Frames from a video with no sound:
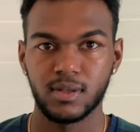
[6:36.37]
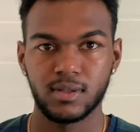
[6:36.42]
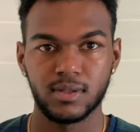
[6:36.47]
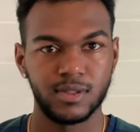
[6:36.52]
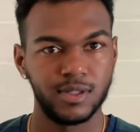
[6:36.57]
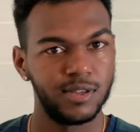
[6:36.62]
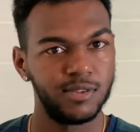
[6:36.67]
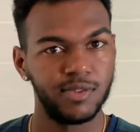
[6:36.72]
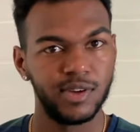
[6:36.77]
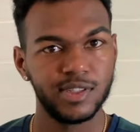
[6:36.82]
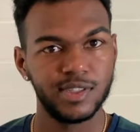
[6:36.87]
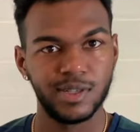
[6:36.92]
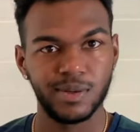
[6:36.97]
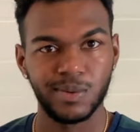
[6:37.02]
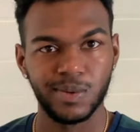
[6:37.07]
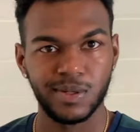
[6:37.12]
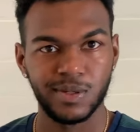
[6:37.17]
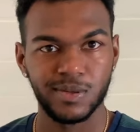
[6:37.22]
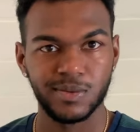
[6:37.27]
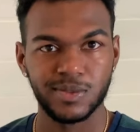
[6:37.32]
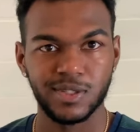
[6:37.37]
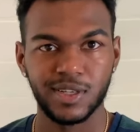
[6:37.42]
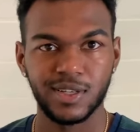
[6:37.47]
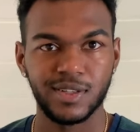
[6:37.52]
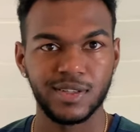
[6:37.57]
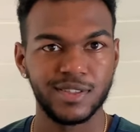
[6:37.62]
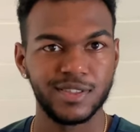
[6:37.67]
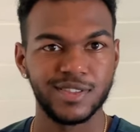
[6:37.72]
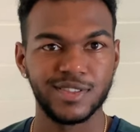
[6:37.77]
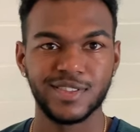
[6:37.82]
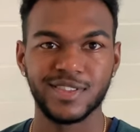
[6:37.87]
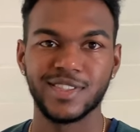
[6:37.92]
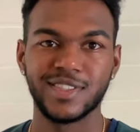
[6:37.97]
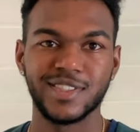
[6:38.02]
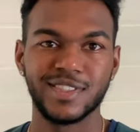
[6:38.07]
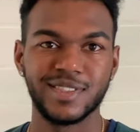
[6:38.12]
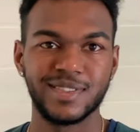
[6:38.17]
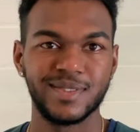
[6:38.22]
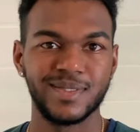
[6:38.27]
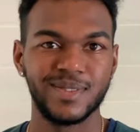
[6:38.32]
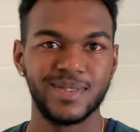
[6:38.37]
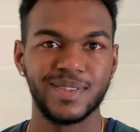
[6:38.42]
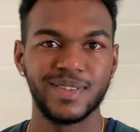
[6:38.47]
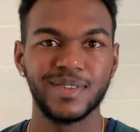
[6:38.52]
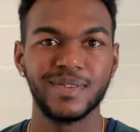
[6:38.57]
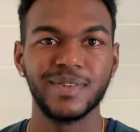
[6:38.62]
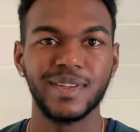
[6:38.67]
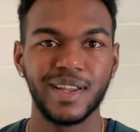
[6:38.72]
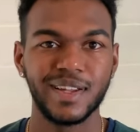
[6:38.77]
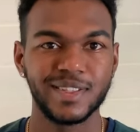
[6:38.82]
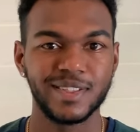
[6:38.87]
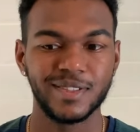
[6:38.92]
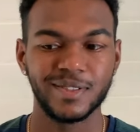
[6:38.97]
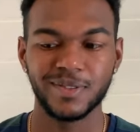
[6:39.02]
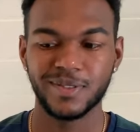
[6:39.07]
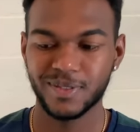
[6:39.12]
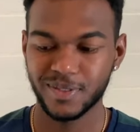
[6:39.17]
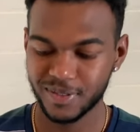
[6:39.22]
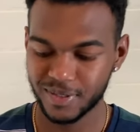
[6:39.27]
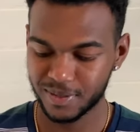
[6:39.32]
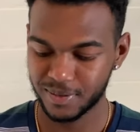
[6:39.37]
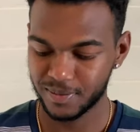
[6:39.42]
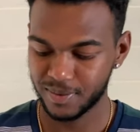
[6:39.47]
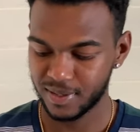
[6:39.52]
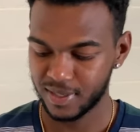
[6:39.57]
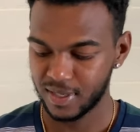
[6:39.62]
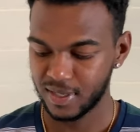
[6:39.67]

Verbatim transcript: she invested in me, you know what I'm saying? This is, this is what we do. We like to do YouTube.